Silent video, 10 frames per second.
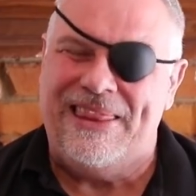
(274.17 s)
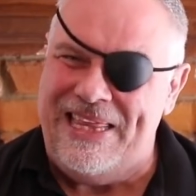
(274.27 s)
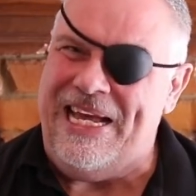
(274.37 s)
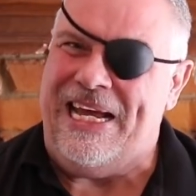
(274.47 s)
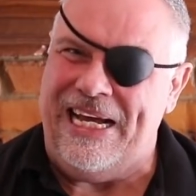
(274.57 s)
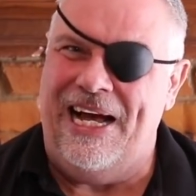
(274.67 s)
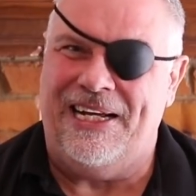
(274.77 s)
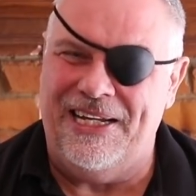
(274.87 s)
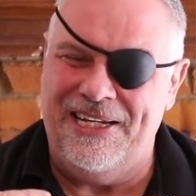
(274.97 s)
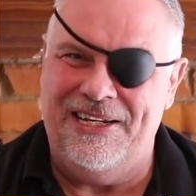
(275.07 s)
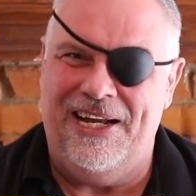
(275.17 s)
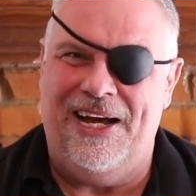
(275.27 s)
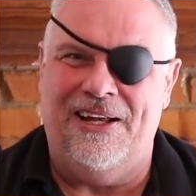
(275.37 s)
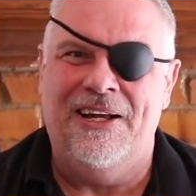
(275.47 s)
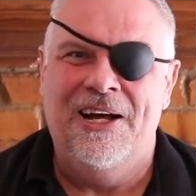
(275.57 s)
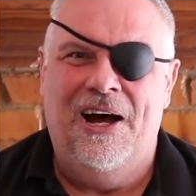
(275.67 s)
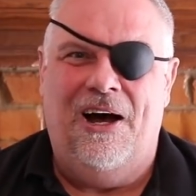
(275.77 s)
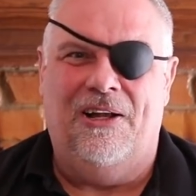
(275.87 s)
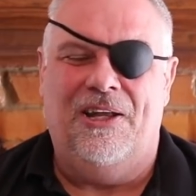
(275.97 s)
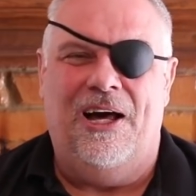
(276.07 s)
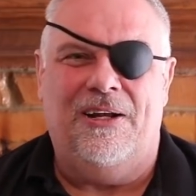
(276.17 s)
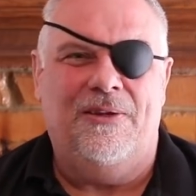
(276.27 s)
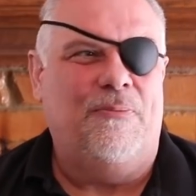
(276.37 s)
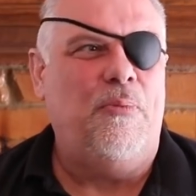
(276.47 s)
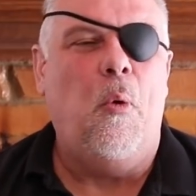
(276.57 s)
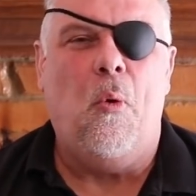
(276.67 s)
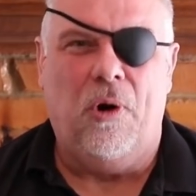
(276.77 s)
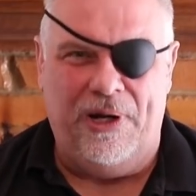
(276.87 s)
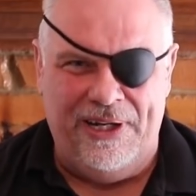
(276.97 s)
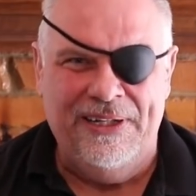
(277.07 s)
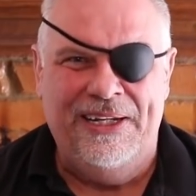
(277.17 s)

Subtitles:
think I can cut out a lot of the pork